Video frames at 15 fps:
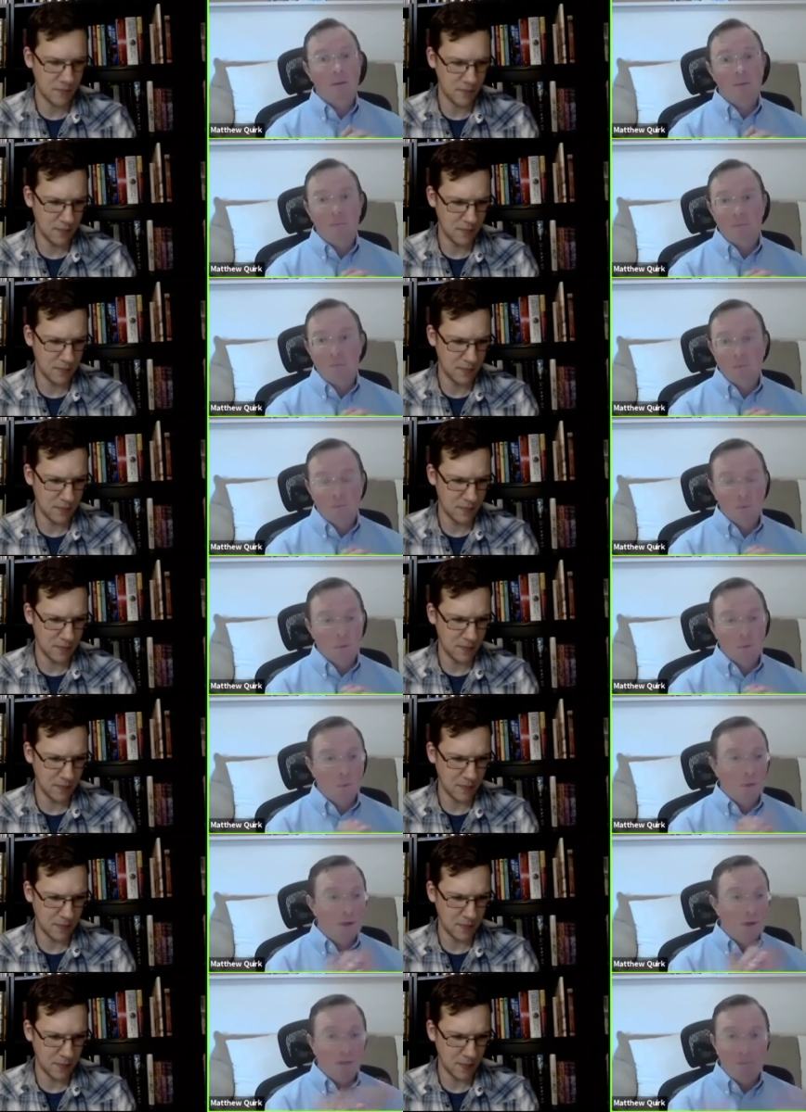Speaker 1: We're worried
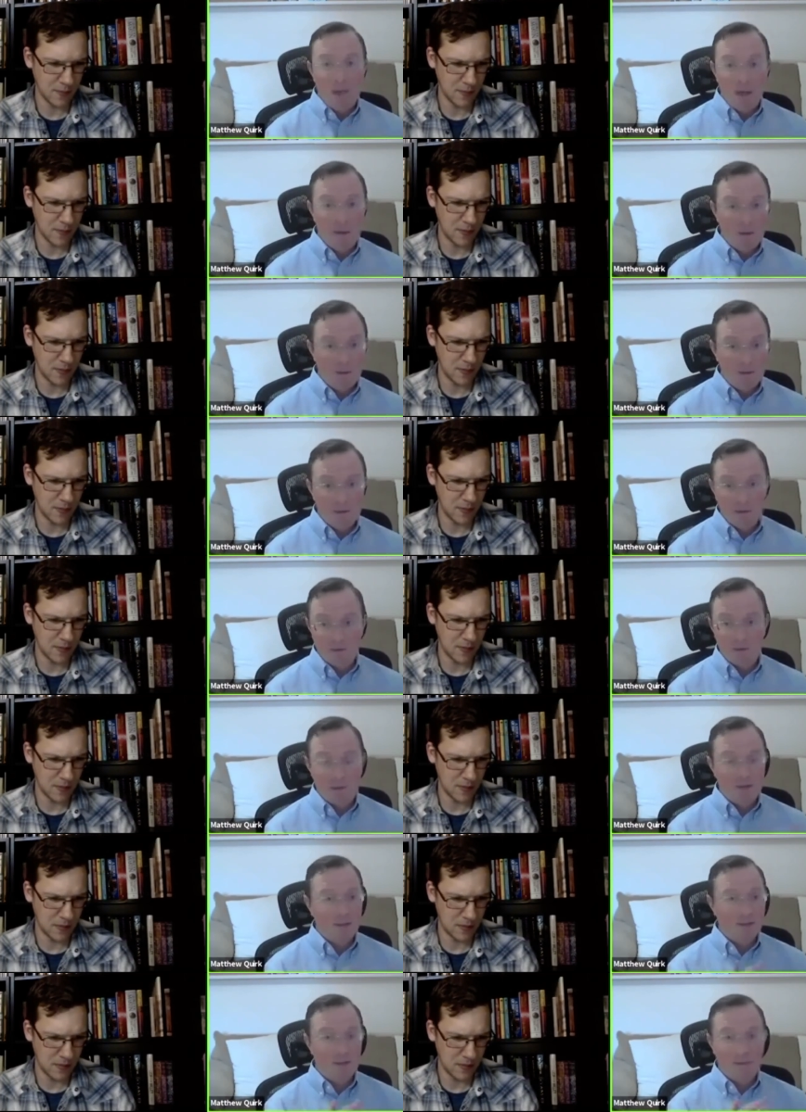about and trying to
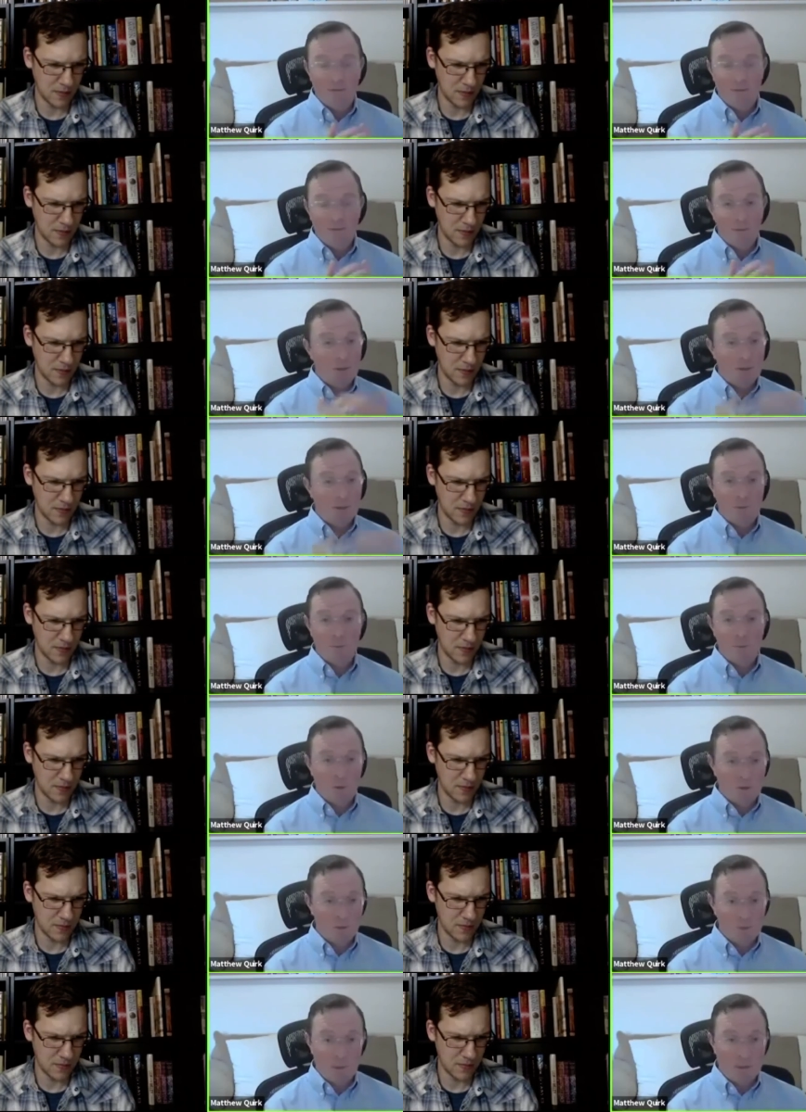give as much support as
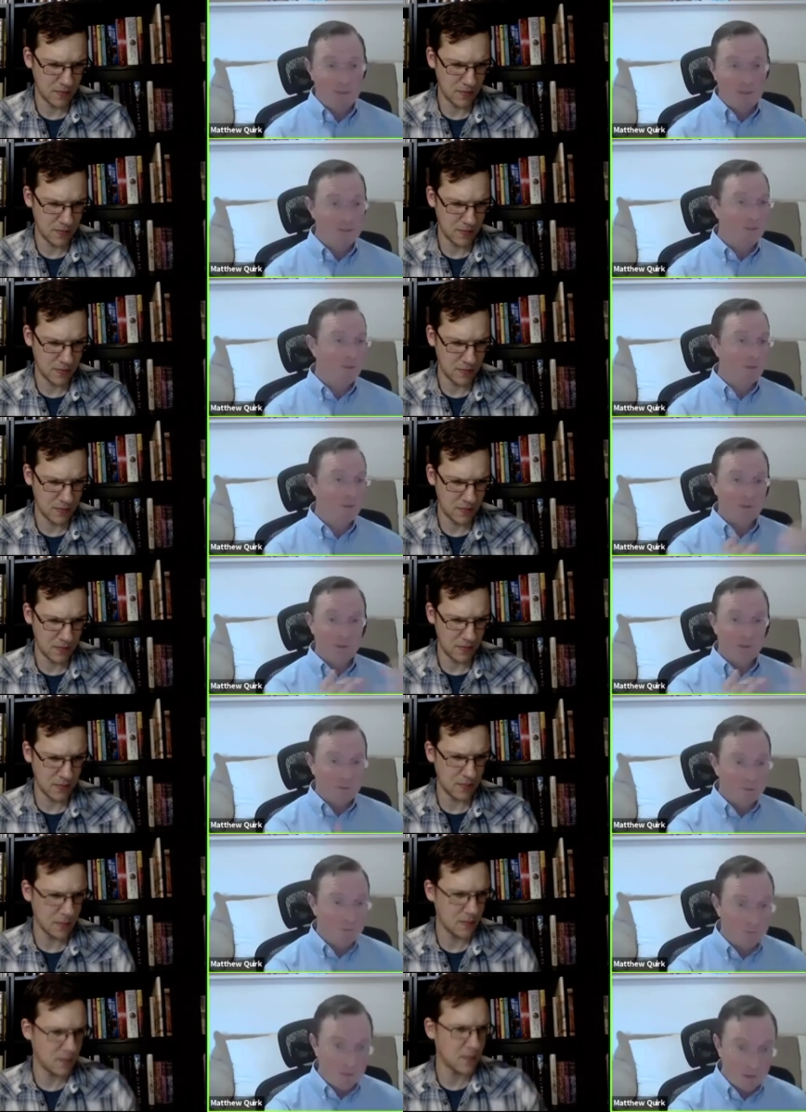possible to
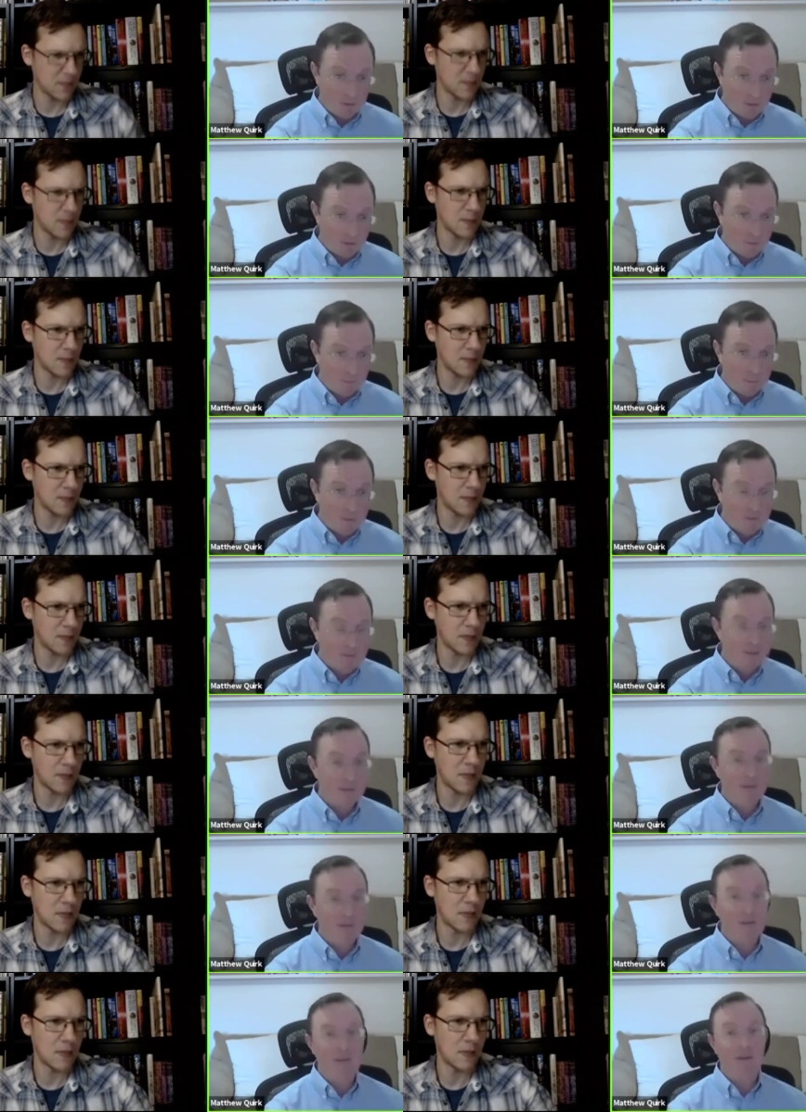the
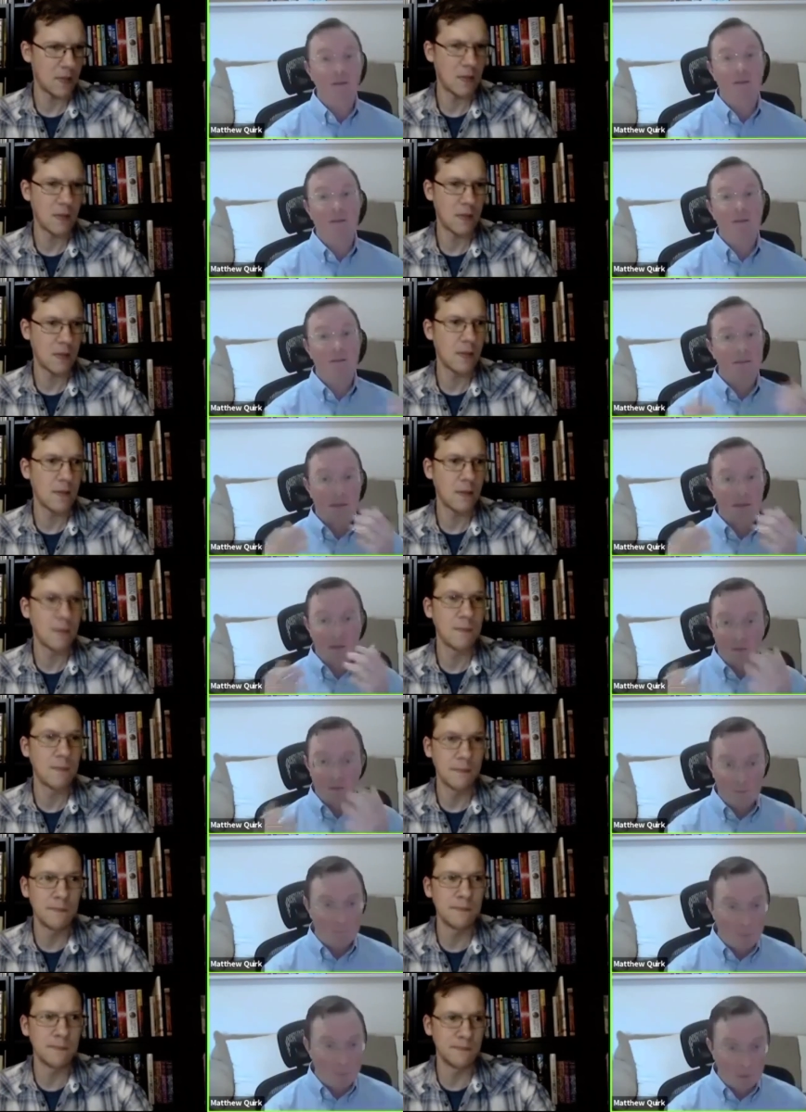booksellers, and I know the
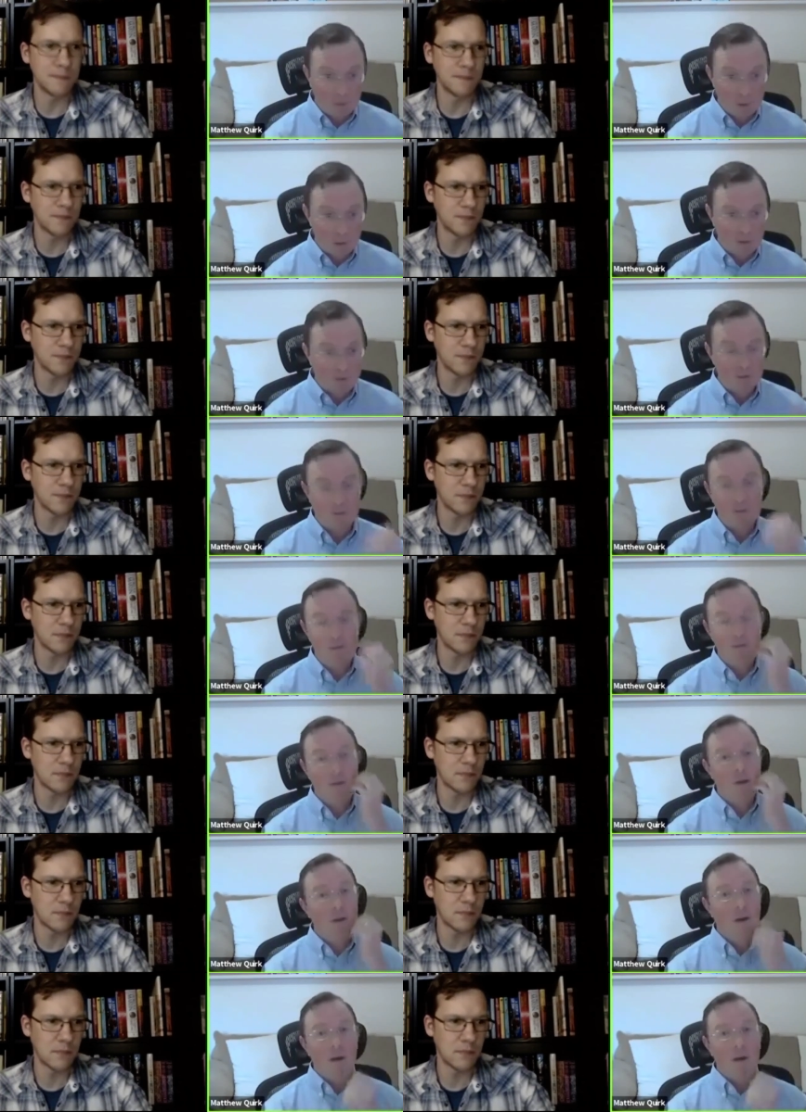publishers
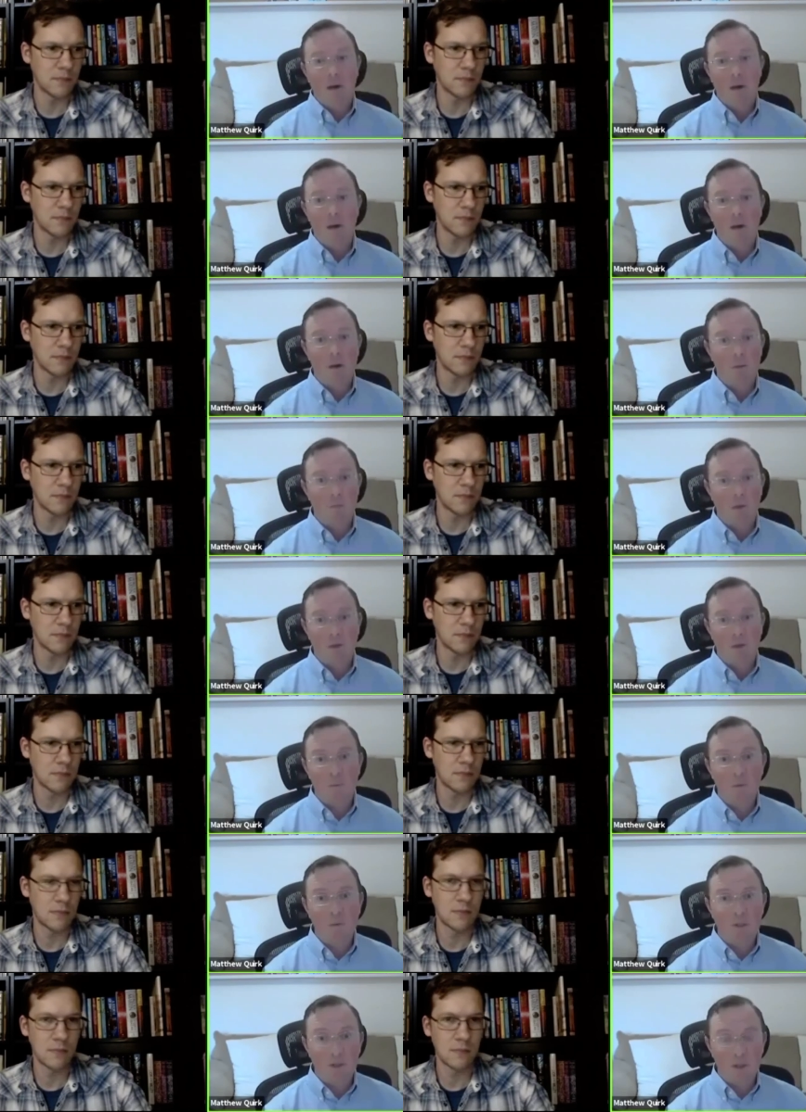are working
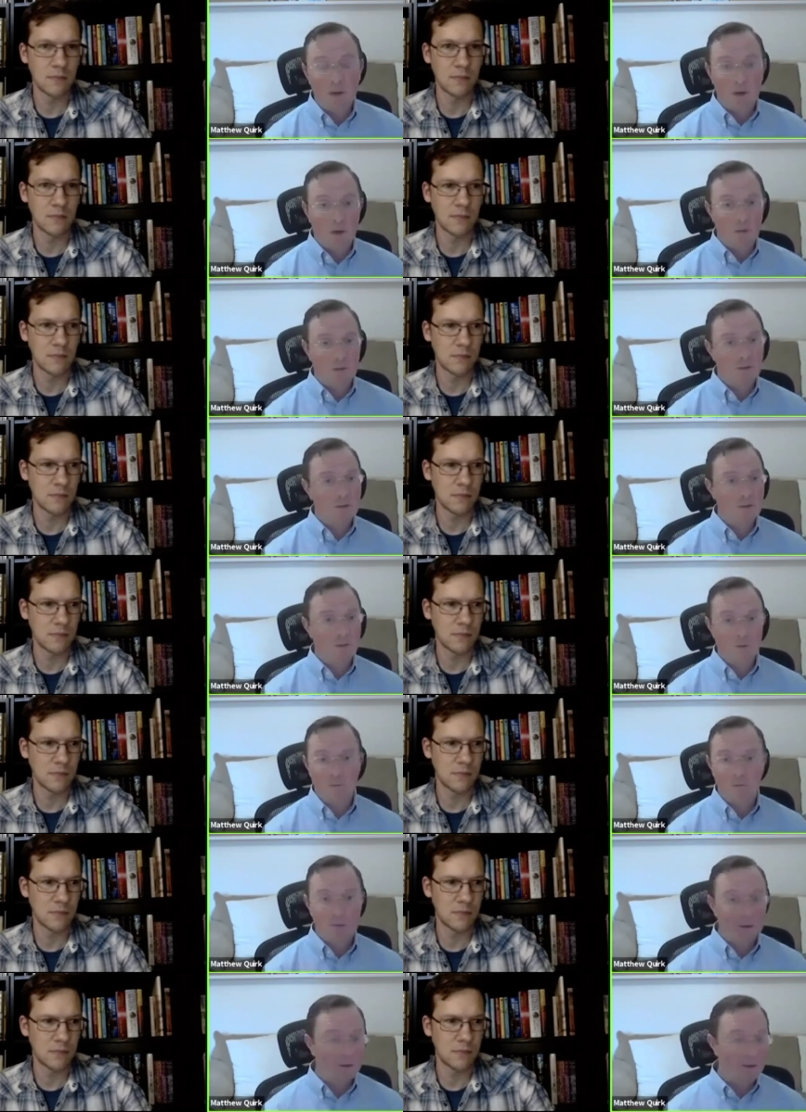really hard to figure
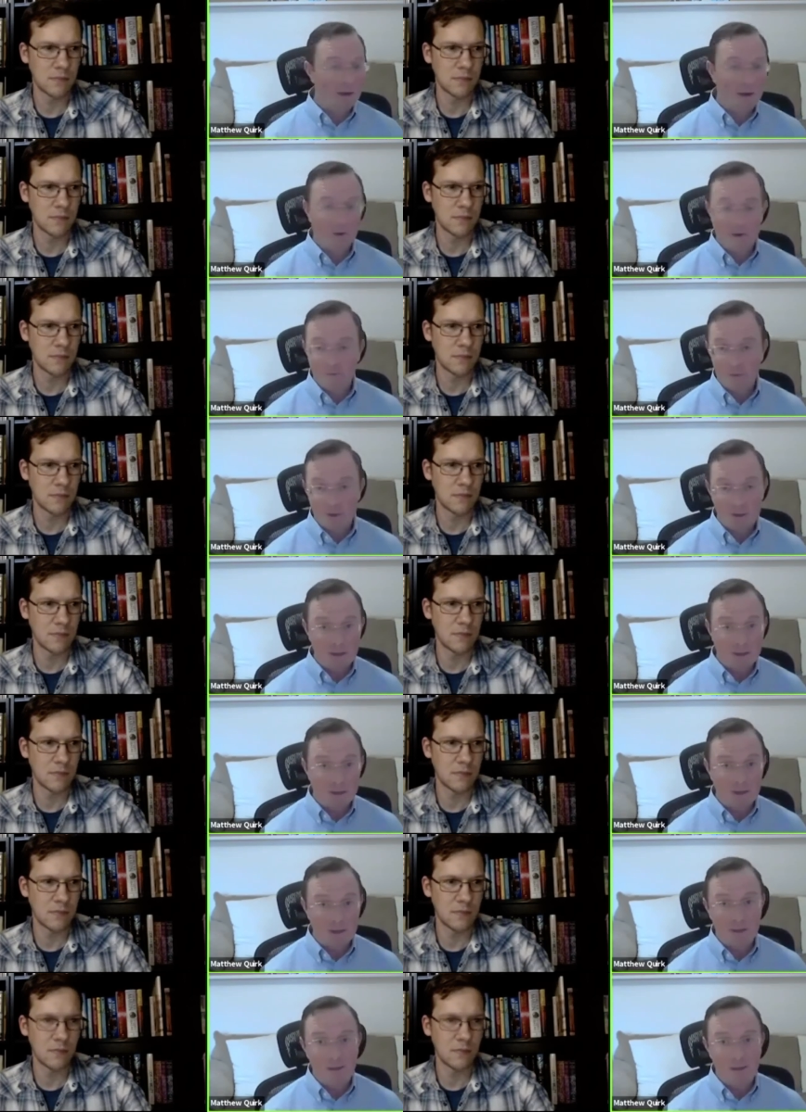out everything